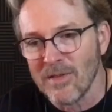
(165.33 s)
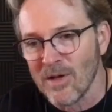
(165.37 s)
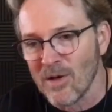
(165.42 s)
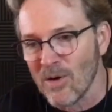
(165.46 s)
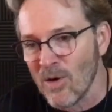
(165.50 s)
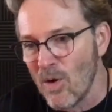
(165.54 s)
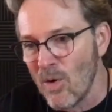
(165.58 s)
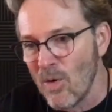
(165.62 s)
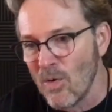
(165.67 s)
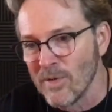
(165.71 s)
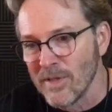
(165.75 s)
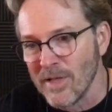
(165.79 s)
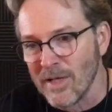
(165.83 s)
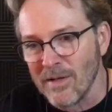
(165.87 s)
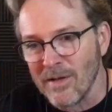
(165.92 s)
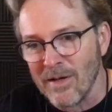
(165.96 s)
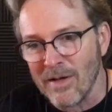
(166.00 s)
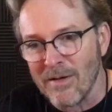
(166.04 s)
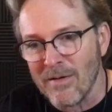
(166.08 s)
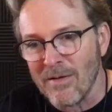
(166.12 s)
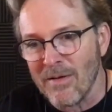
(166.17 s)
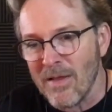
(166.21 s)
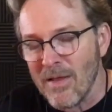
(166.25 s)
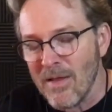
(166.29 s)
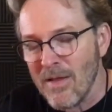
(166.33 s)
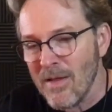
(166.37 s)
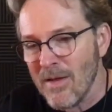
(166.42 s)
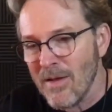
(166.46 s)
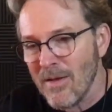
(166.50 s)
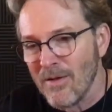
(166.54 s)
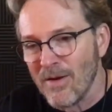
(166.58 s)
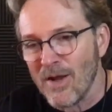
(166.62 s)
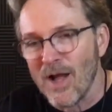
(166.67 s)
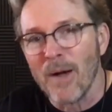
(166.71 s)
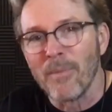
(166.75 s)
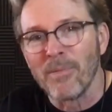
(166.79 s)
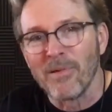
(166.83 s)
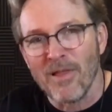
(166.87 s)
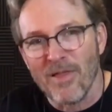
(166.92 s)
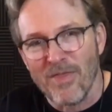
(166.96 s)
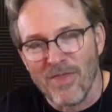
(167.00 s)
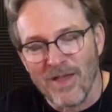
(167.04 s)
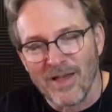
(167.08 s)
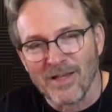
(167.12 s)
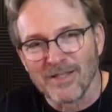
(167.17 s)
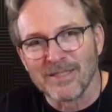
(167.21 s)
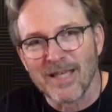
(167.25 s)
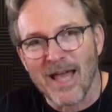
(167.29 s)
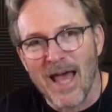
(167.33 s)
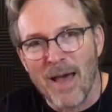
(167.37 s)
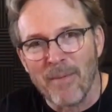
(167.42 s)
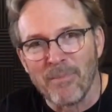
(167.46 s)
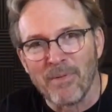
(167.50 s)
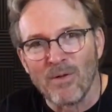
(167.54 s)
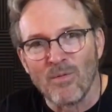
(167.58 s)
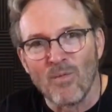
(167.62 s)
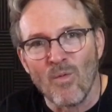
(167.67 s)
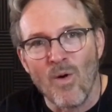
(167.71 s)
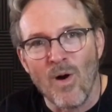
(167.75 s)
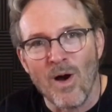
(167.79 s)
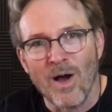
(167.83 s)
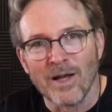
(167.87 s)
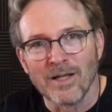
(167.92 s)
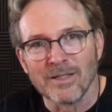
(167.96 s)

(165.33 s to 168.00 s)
there holding it, a couple of things happen. One